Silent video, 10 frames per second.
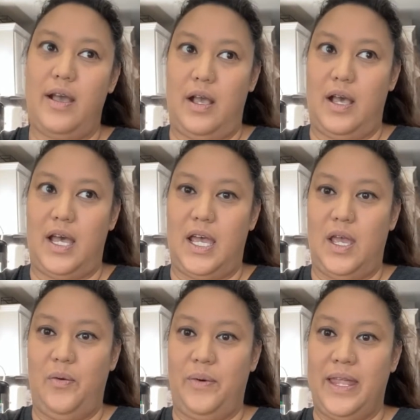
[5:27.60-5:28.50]

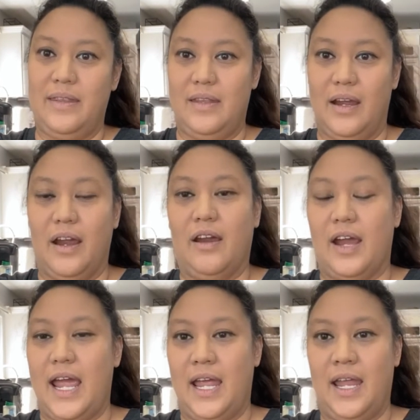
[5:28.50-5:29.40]
I went there
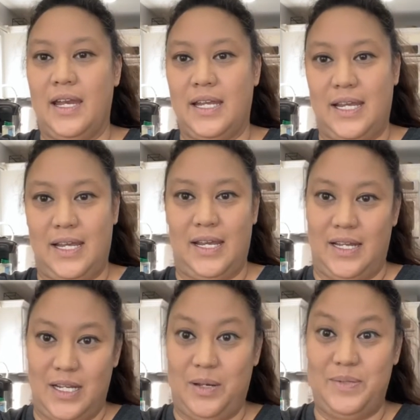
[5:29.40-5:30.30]
and he
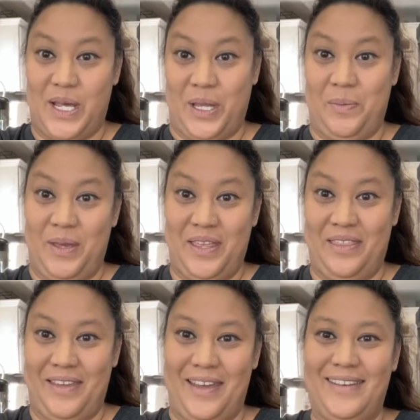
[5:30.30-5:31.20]
ended up telling me
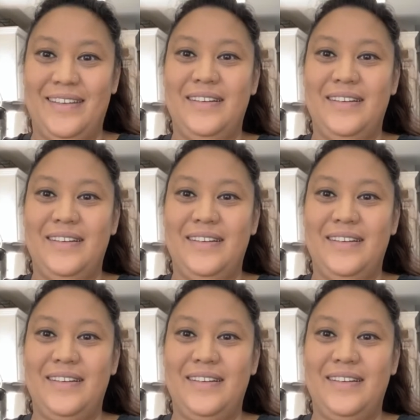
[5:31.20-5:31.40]
that